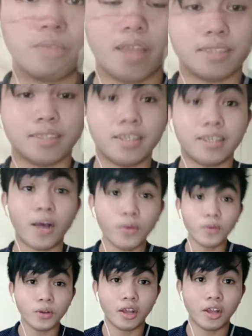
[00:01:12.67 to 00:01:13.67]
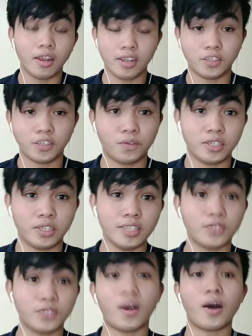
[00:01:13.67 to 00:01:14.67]
And now, let's
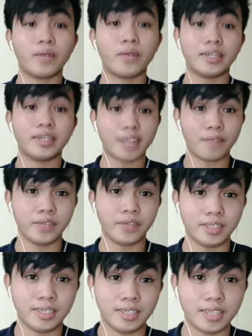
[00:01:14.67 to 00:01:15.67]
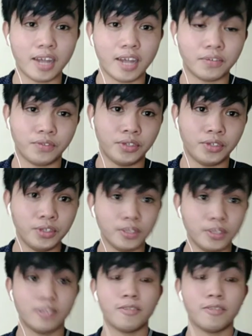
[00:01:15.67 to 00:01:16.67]
proceed to our topic this afternoon.